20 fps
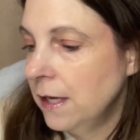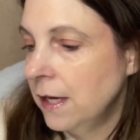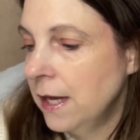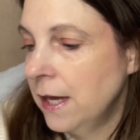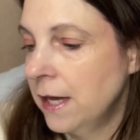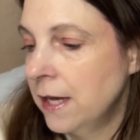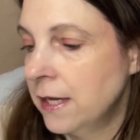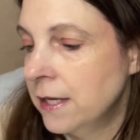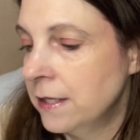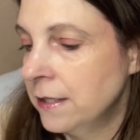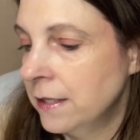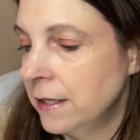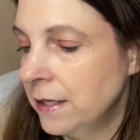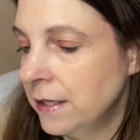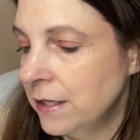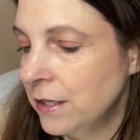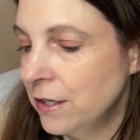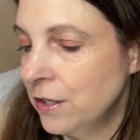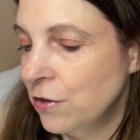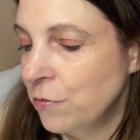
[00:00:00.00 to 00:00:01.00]
And,
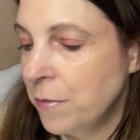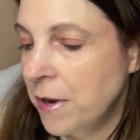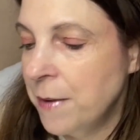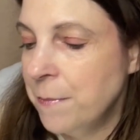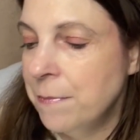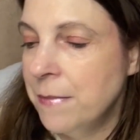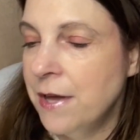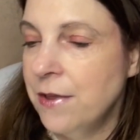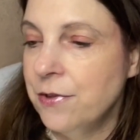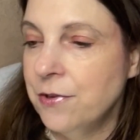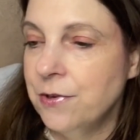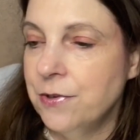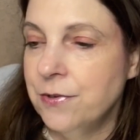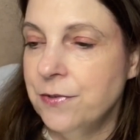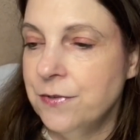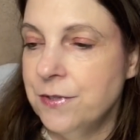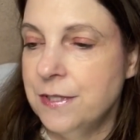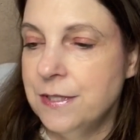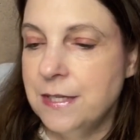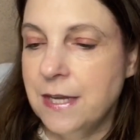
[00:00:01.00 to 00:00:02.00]
you know, my mother
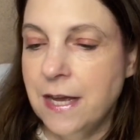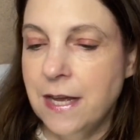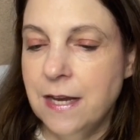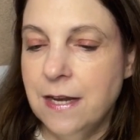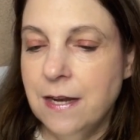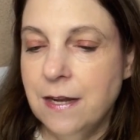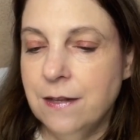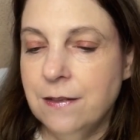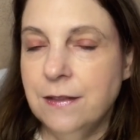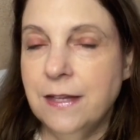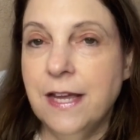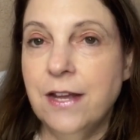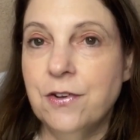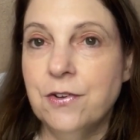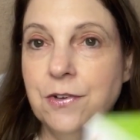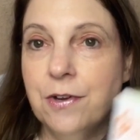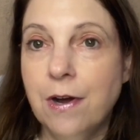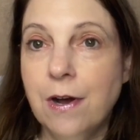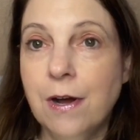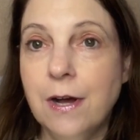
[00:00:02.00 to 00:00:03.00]
said
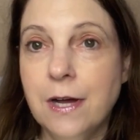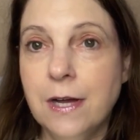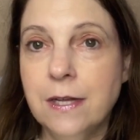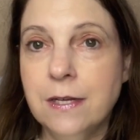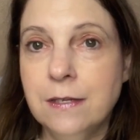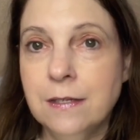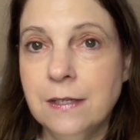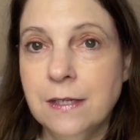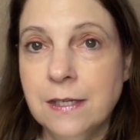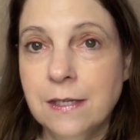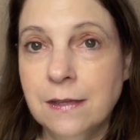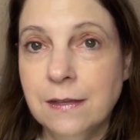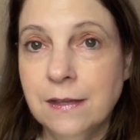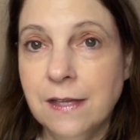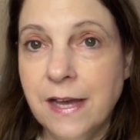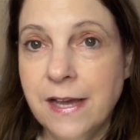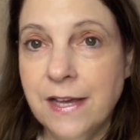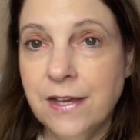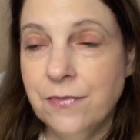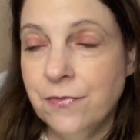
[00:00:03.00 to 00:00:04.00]
later on in
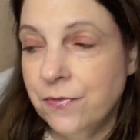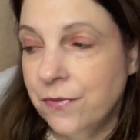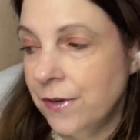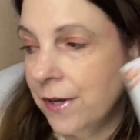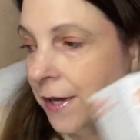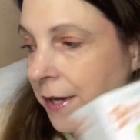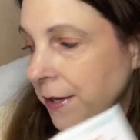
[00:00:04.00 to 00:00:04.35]
life,